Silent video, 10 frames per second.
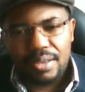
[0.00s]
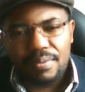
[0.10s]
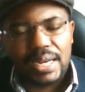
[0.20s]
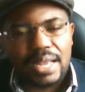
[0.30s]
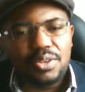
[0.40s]

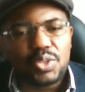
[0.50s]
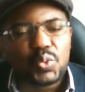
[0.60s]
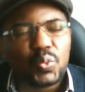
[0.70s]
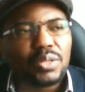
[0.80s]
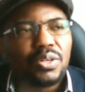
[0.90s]
When I use
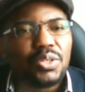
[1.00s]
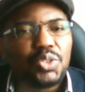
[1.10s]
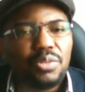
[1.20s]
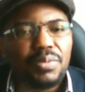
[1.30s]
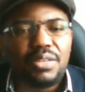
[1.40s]
the word
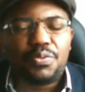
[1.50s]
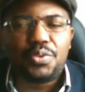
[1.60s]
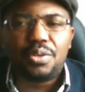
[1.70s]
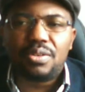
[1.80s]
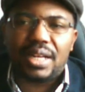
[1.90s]
consuming, if
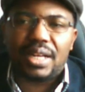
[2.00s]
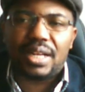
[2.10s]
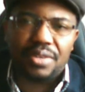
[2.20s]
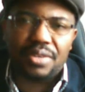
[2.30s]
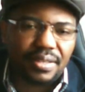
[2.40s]
you look at
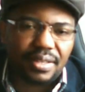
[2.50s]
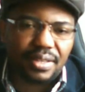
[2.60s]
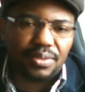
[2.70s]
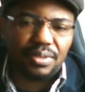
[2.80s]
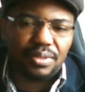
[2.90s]
United
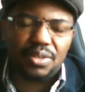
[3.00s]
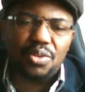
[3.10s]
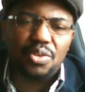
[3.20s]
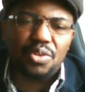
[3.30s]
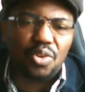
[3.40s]
States today,
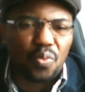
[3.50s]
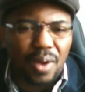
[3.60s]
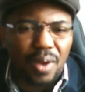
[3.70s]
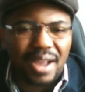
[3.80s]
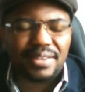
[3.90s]
do you know
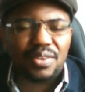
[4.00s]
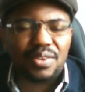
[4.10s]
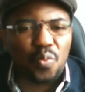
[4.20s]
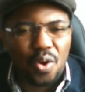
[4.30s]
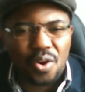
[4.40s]
why the
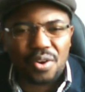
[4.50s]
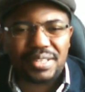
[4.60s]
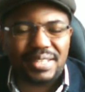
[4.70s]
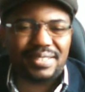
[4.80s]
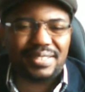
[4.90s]

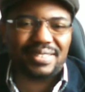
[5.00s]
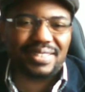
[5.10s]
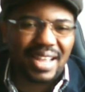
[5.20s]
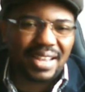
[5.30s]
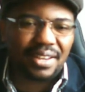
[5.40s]
world is
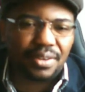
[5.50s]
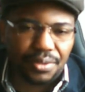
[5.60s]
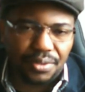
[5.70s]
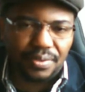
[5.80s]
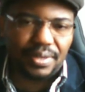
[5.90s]
relying on
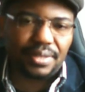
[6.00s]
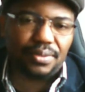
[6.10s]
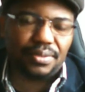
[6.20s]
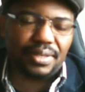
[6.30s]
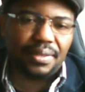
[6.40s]
US
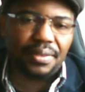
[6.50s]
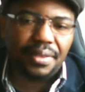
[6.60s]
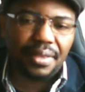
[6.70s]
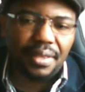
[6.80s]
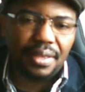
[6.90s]
today?
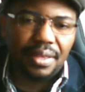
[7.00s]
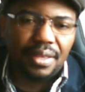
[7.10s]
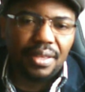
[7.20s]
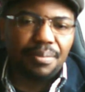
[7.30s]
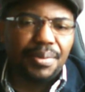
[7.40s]

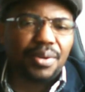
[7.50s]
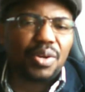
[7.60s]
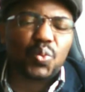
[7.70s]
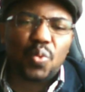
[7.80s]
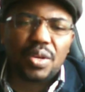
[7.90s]

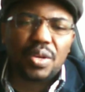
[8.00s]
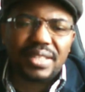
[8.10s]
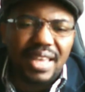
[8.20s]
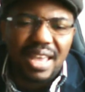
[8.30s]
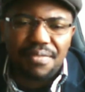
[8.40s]
Because
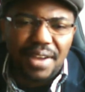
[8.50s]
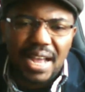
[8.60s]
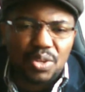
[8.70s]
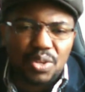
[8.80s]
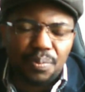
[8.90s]

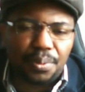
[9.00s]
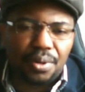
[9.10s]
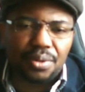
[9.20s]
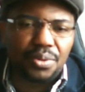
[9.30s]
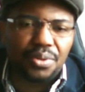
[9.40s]
whatever you
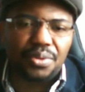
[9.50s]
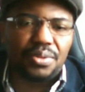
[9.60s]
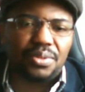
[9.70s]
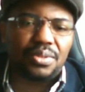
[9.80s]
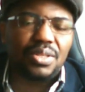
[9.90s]

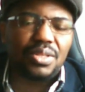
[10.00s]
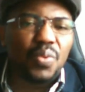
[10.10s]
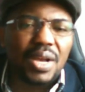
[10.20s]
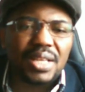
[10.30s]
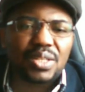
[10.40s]
produce,
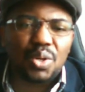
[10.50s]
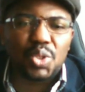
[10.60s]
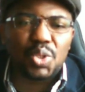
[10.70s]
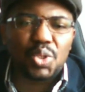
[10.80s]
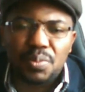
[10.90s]
US
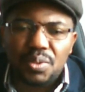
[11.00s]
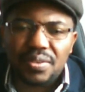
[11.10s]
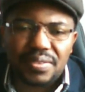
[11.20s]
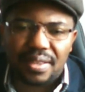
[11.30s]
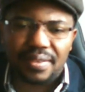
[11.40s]
consume
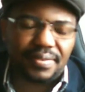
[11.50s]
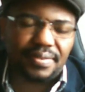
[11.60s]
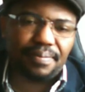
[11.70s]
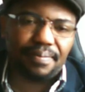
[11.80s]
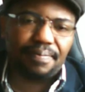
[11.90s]
those things.